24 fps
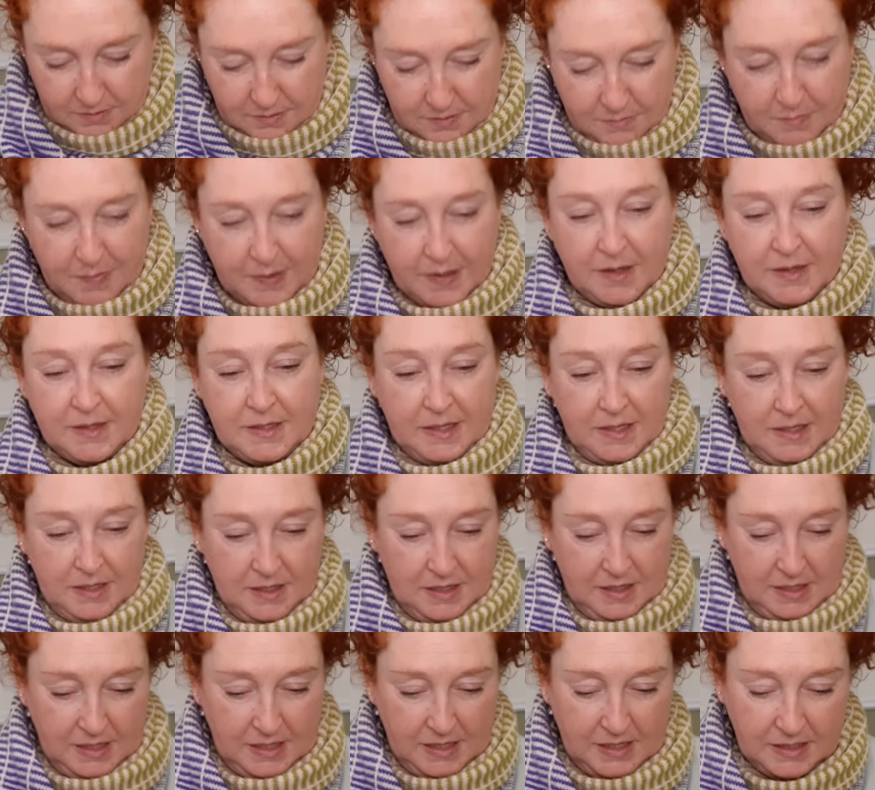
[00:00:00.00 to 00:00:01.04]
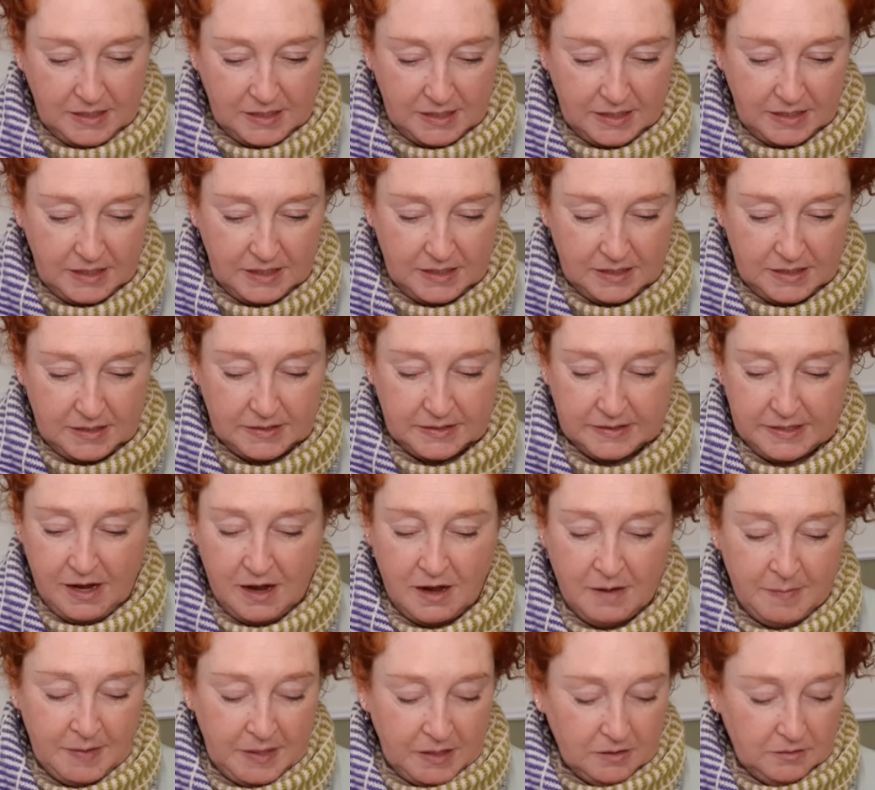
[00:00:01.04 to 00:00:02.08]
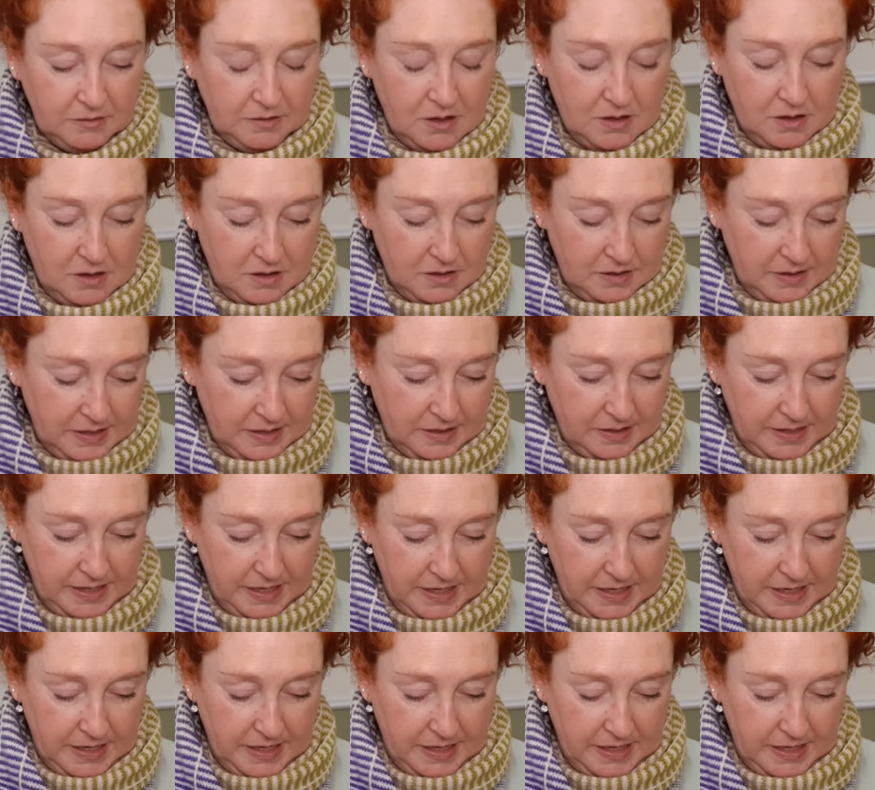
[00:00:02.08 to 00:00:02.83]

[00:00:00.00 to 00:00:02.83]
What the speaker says: but it is coming along,